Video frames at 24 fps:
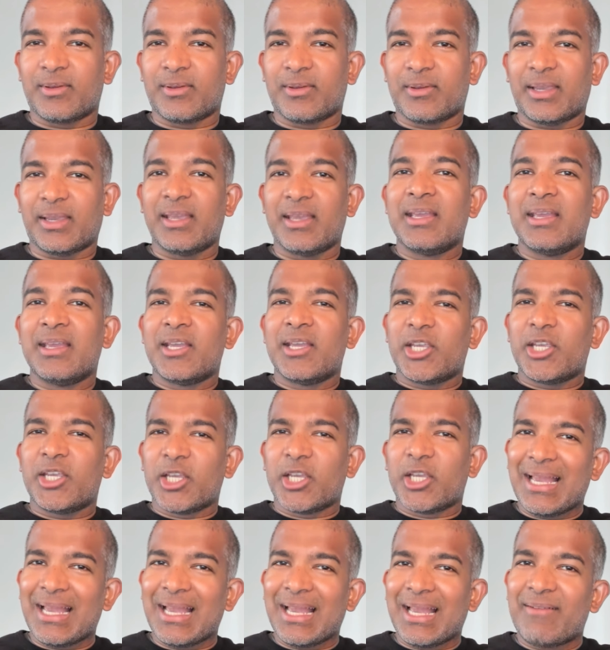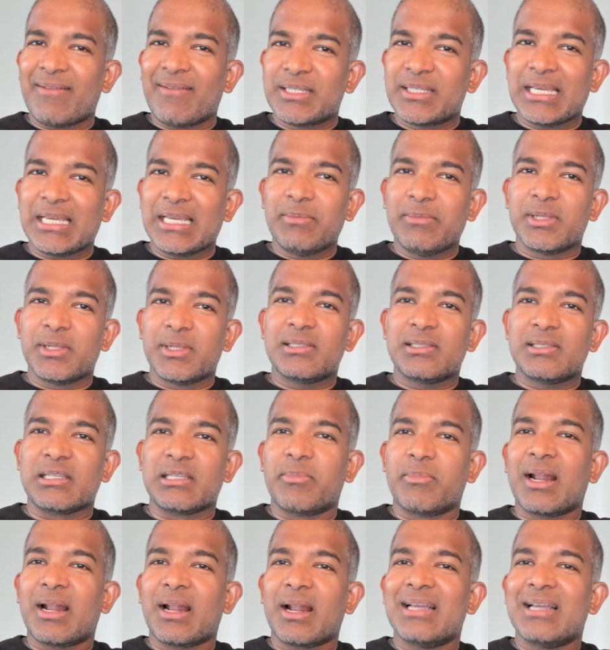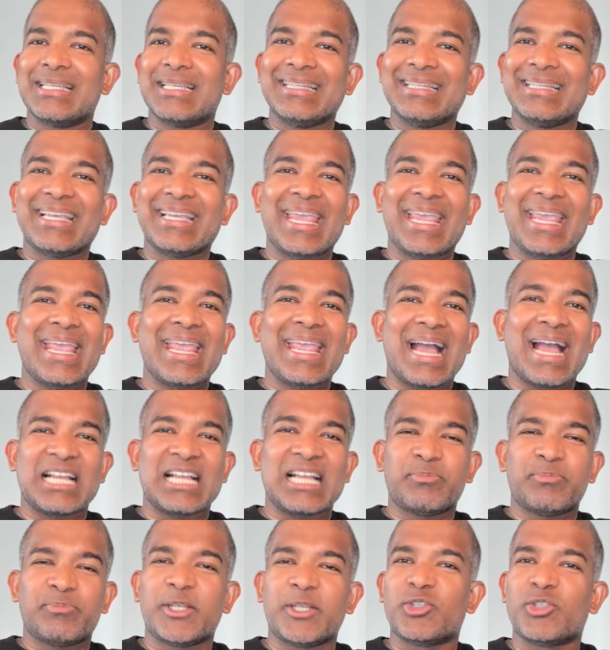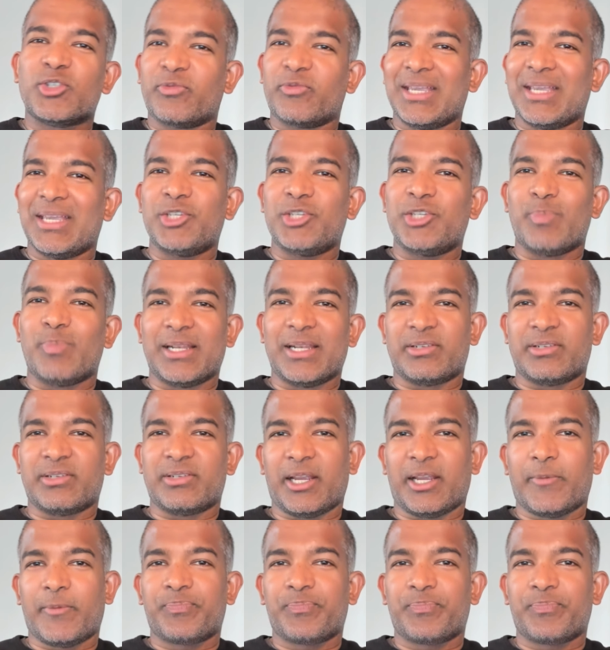Okay, here we have a table summarizing the key aspects of each metric.